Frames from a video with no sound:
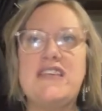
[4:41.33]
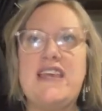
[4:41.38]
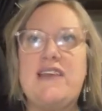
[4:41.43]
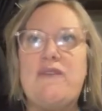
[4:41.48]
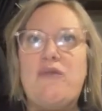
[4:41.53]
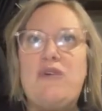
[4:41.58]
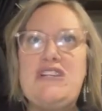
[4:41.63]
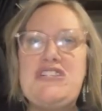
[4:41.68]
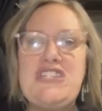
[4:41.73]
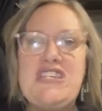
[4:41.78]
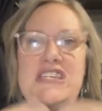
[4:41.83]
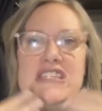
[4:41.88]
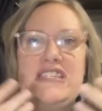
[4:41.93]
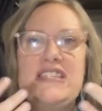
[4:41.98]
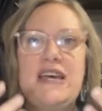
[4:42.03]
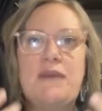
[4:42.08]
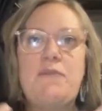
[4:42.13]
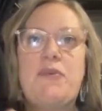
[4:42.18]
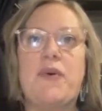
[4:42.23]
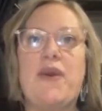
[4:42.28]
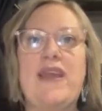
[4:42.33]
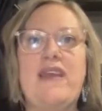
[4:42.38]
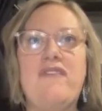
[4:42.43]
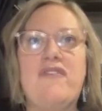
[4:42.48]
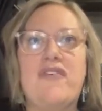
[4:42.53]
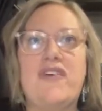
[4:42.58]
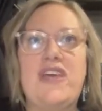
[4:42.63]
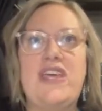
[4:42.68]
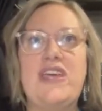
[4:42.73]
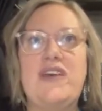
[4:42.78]
And when she's done praying
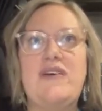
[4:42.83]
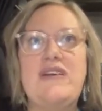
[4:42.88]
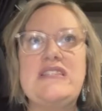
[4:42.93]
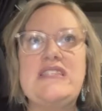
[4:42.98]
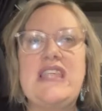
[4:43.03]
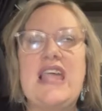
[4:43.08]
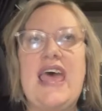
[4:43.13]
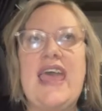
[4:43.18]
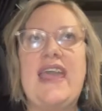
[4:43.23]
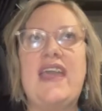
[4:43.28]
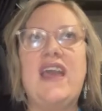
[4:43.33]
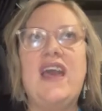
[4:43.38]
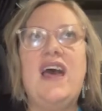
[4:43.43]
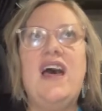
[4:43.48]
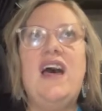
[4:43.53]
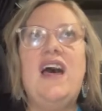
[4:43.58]
for you, it's like,